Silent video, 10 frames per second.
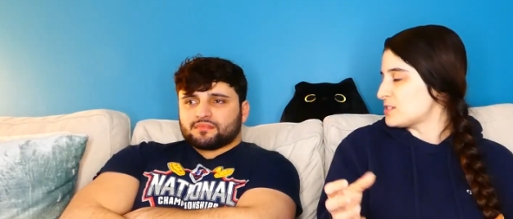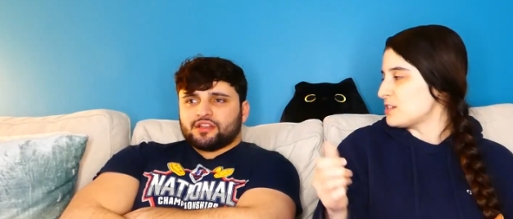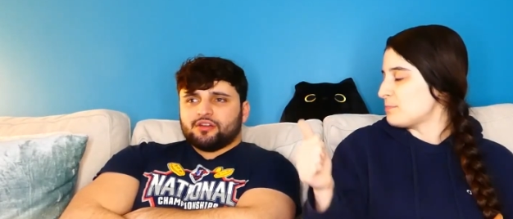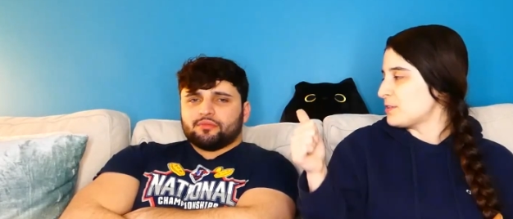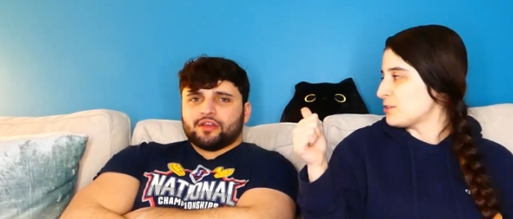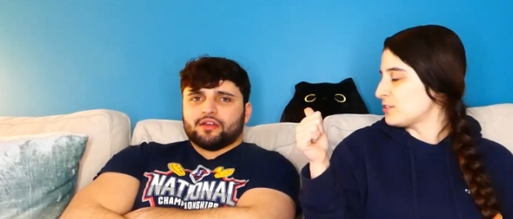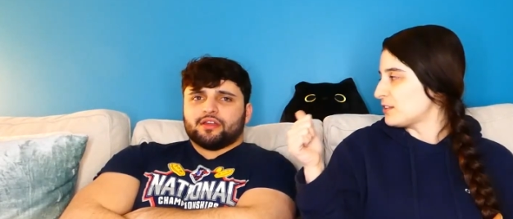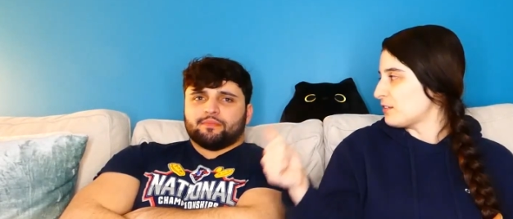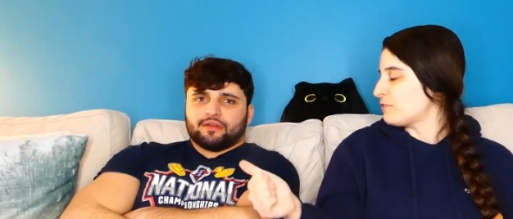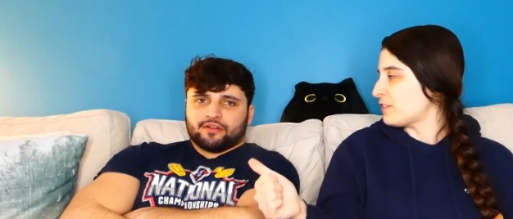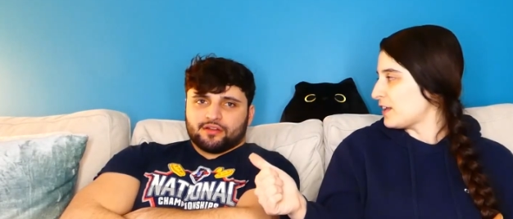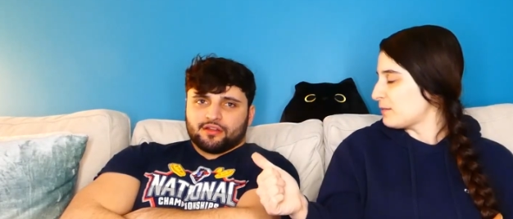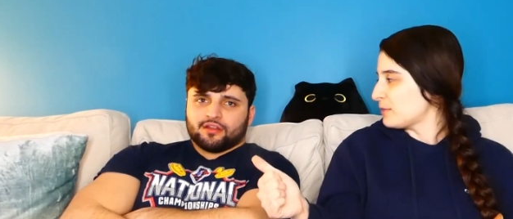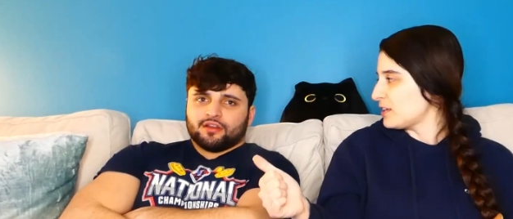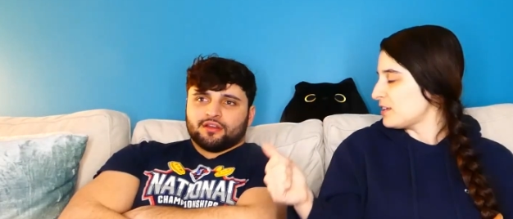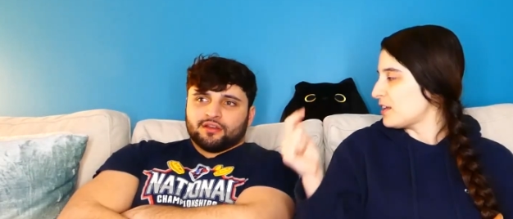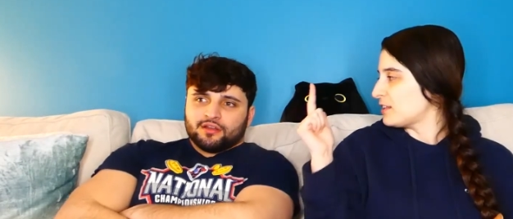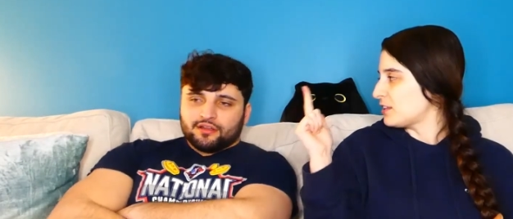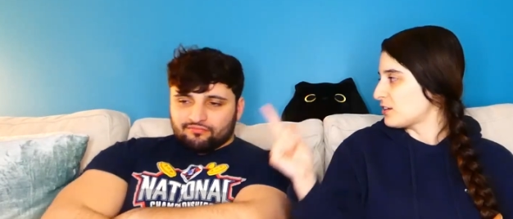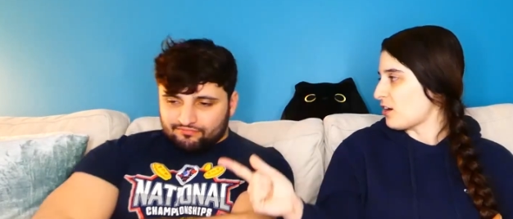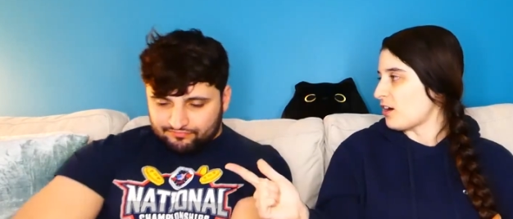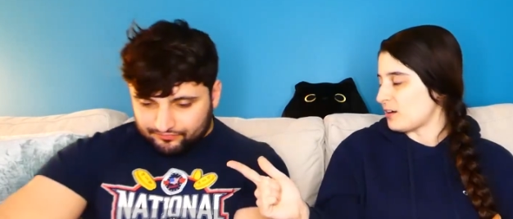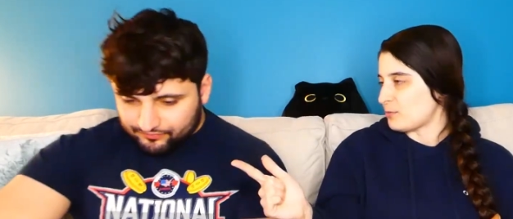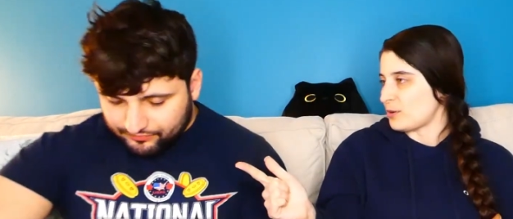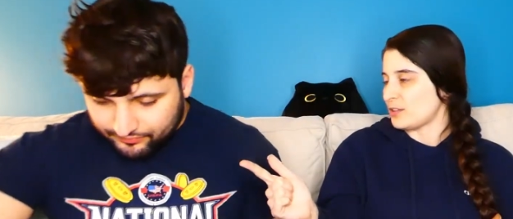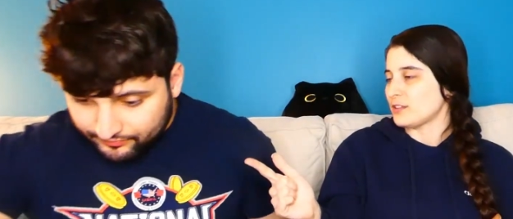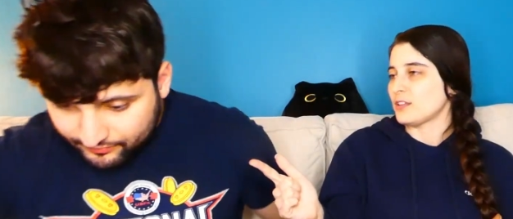Speaker 1: He, appeared in the appeared family and in the car one.